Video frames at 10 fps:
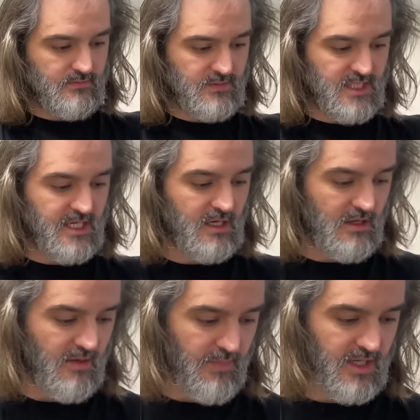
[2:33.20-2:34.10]
Tickle
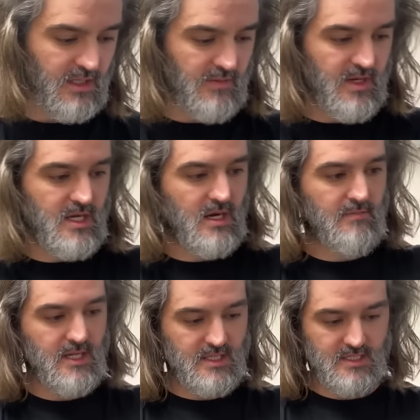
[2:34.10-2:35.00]
and a pickle on my young
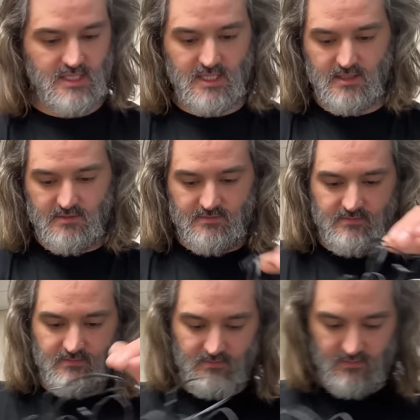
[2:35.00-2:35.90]
man's team.
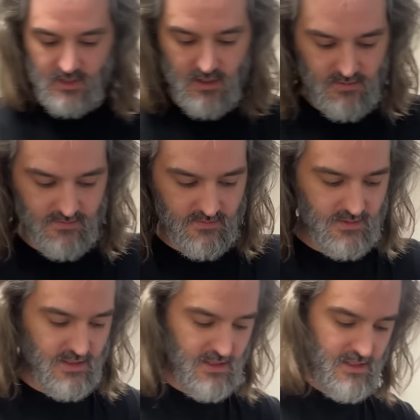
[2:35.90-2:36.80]

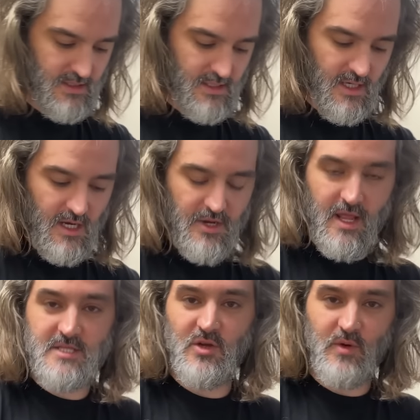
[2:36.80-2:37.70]
I know
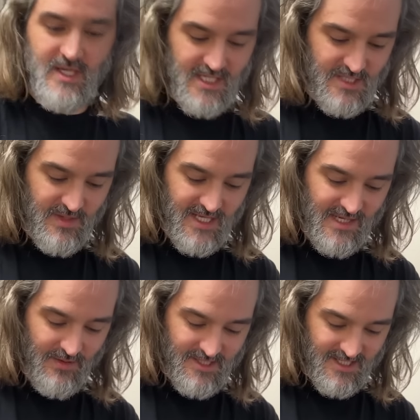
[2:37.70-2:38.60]
that's not what he says, but that's
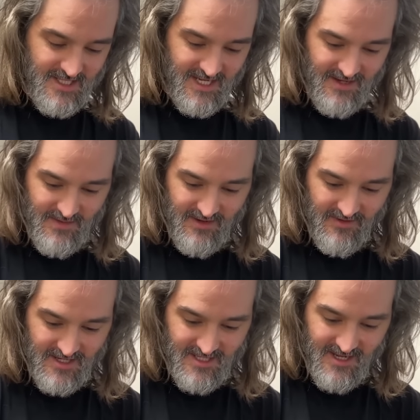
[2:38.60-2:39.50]
how he used to sing it when I
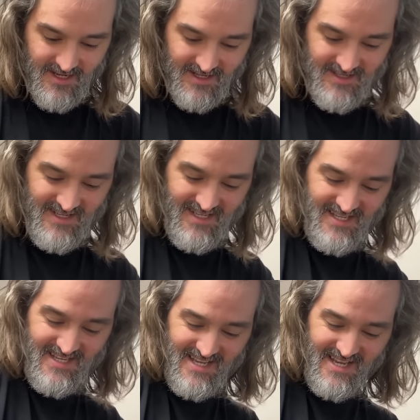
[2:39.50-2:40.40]
first heard it.
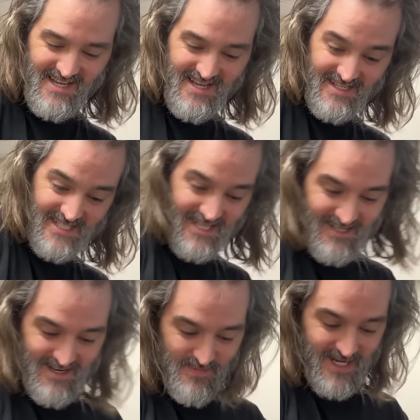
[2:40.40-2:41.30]
Tickle
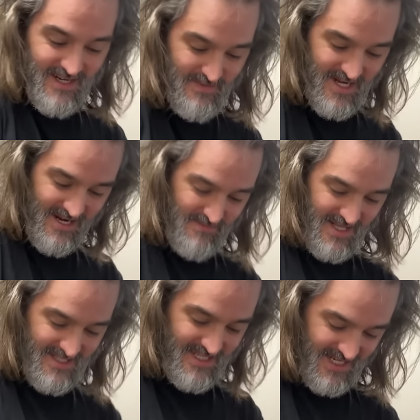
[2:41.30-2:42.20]
and a pickle on my young
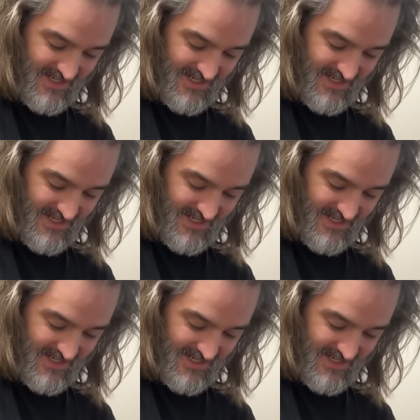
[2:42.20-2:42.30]
man's team.